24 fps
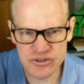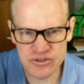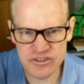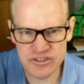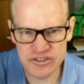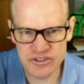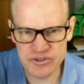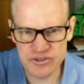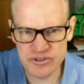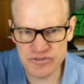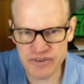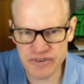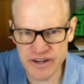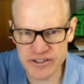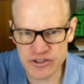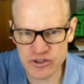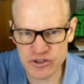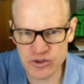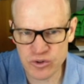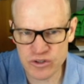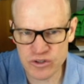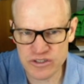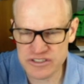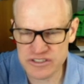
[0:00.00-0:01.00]
you define your
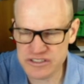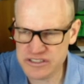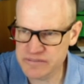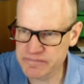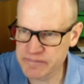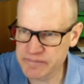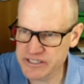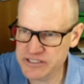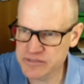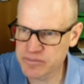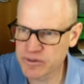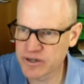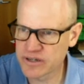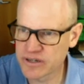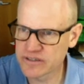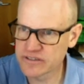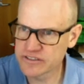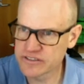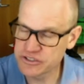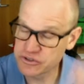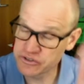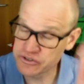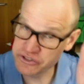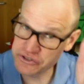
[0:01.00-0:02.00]
coordinate system based upon,
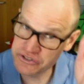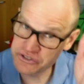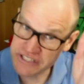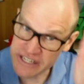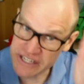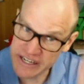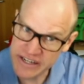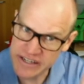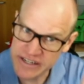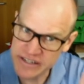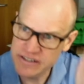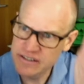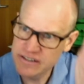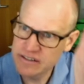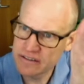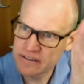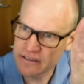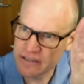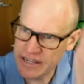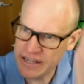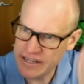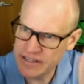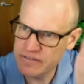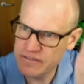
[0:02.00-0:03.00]
you say
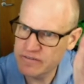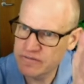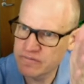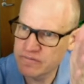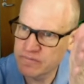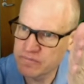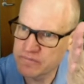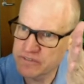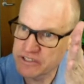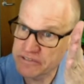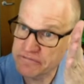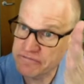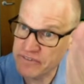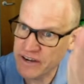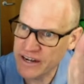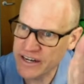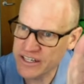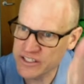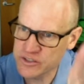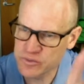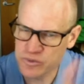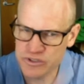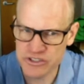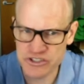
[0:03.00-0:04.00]
light
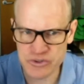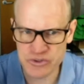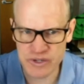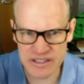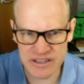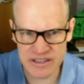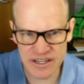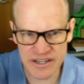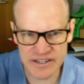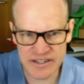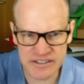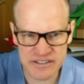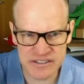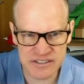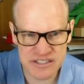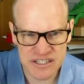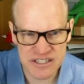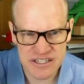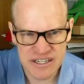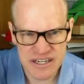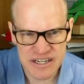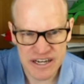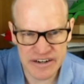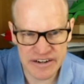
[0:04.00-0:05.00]
defines what a straight line is,
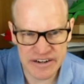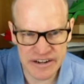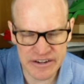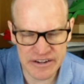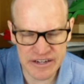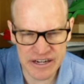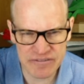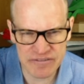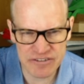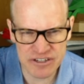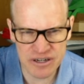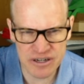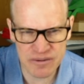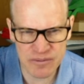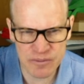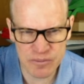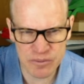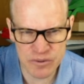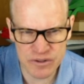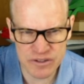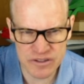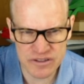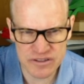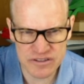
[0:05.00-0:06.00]
and now you have to come up
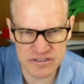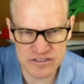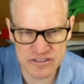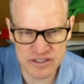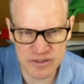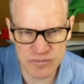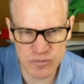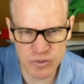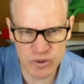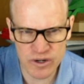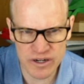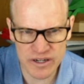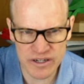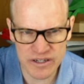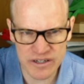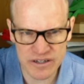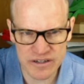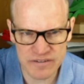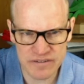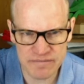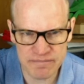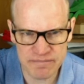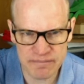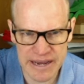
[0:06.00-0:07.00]
with some way
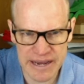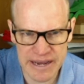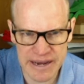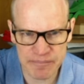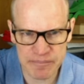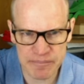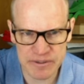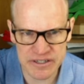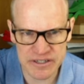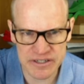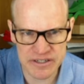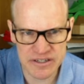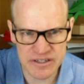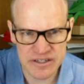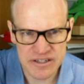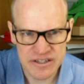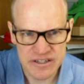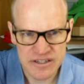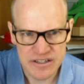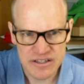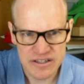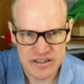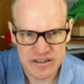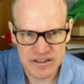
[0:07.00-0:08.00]
of mapping
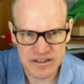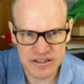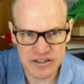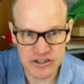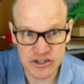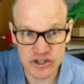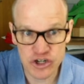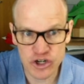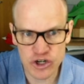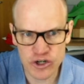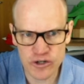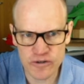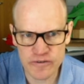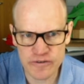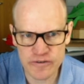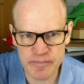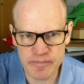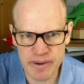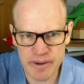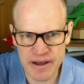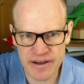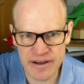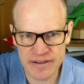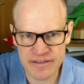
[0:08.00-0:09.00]
the curved
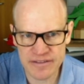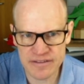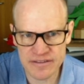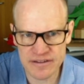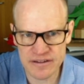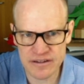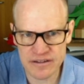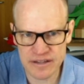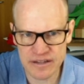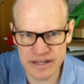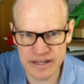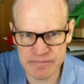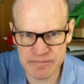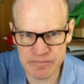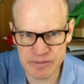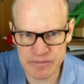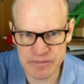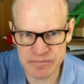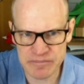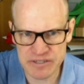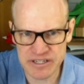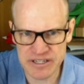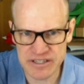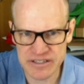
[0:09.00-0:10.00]
path that a light
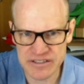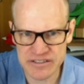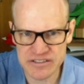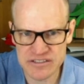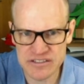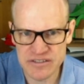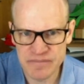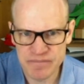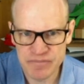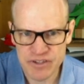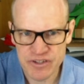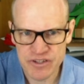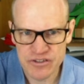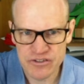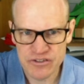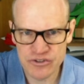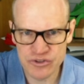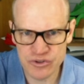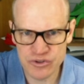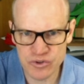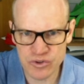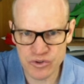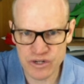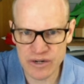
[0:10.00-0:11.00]
beam takes
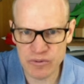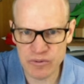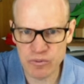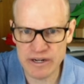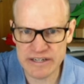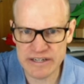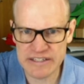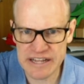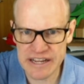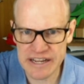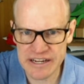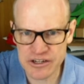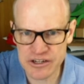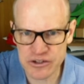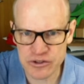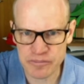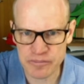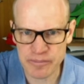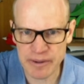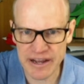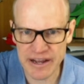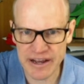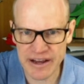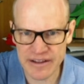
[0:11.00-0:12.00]
to a rectangular
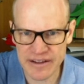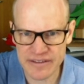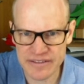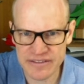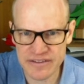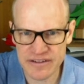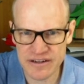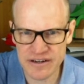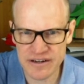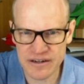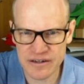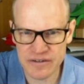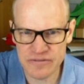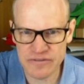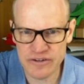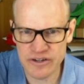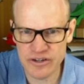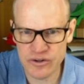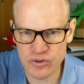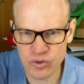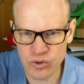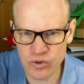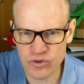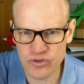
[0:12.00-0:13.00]
path of
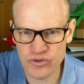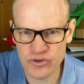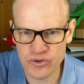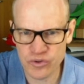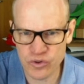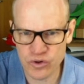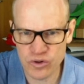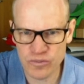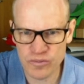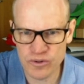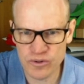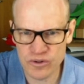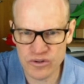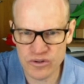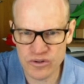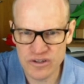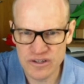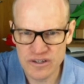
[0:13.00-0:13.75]
an orthonormal